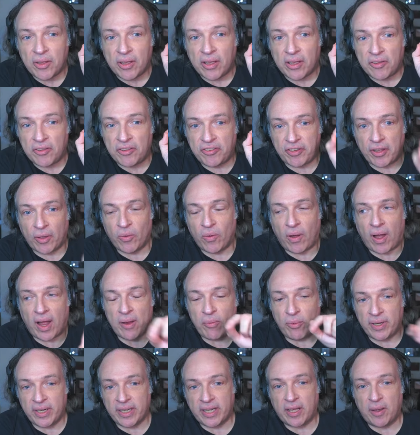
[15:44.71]
So I
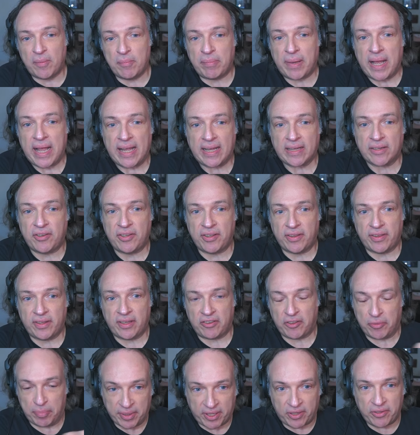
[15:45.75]
want to come back to
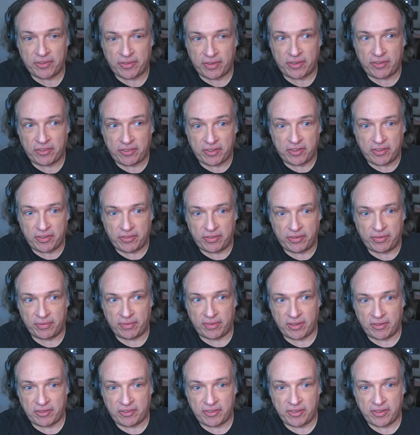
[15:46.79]
this because this is
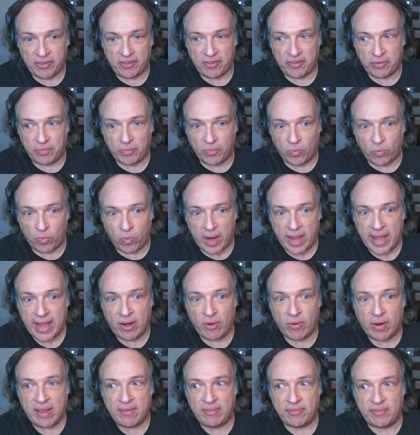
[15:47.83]
this is
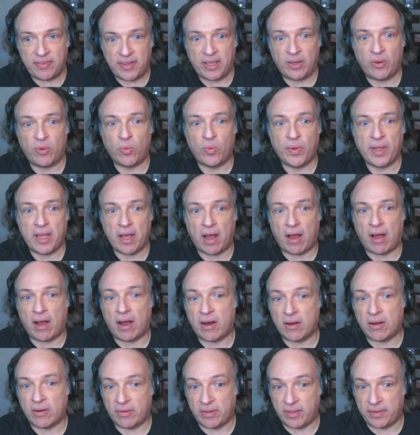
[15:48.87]
where I feel we
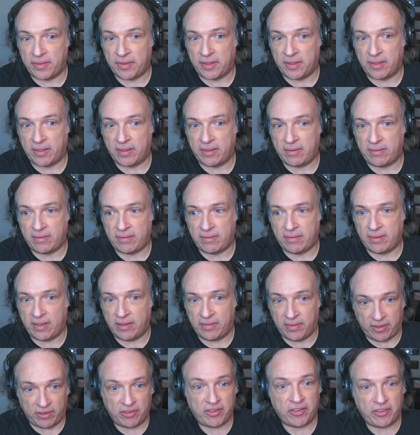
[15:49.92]
are at the
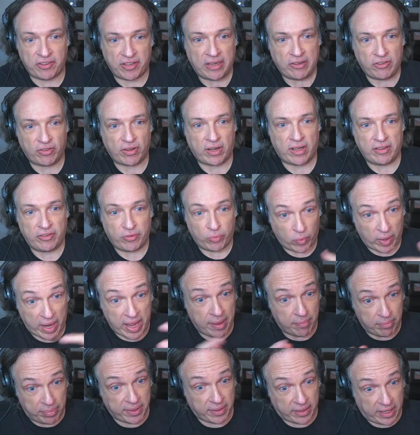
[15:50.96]
in the decentralized
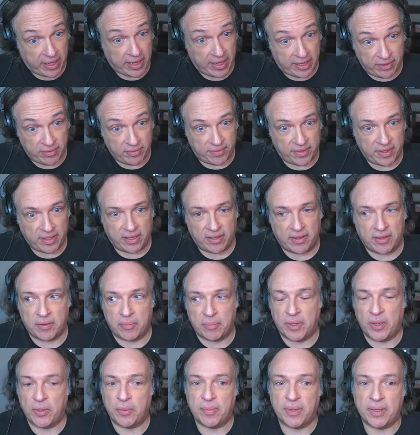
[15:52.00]
web kind of thing at the
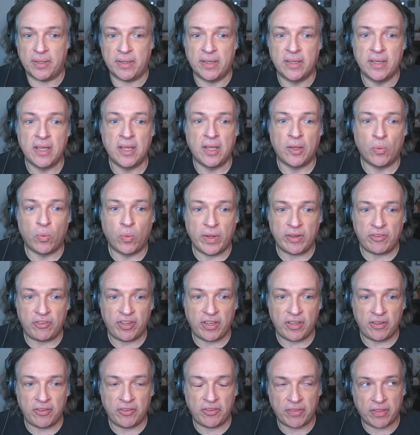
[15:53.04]
moment, which
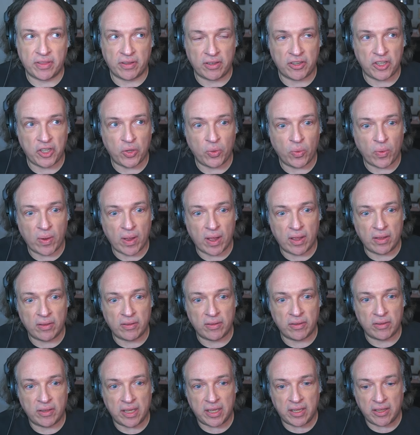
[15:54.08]
is that you
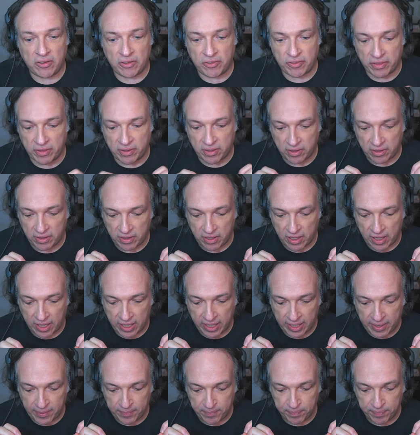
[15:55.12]
is that
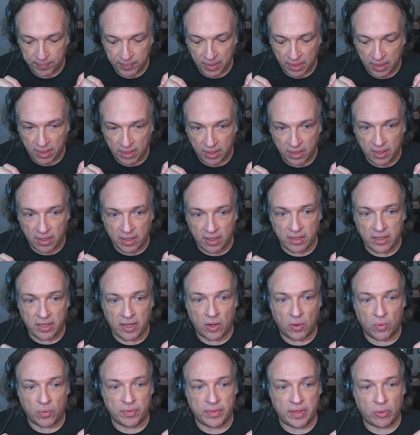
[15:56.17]
um, you
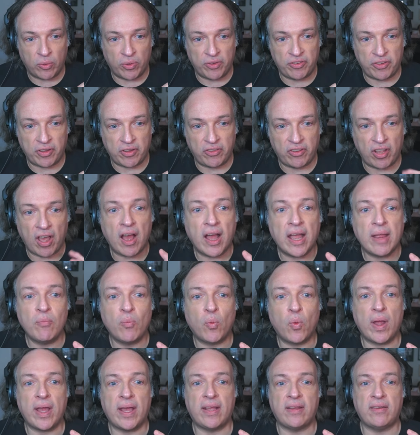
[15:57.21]
know there was a time
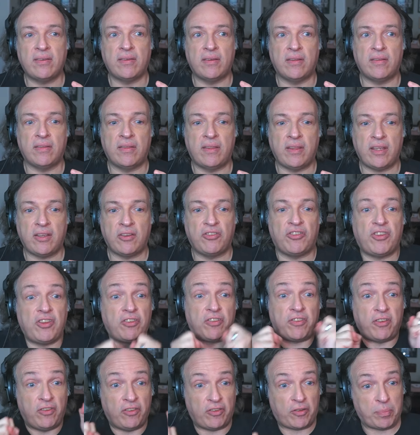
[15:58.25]
when the
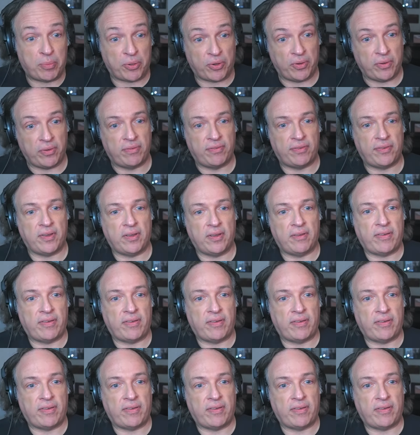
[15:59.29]
existence proof of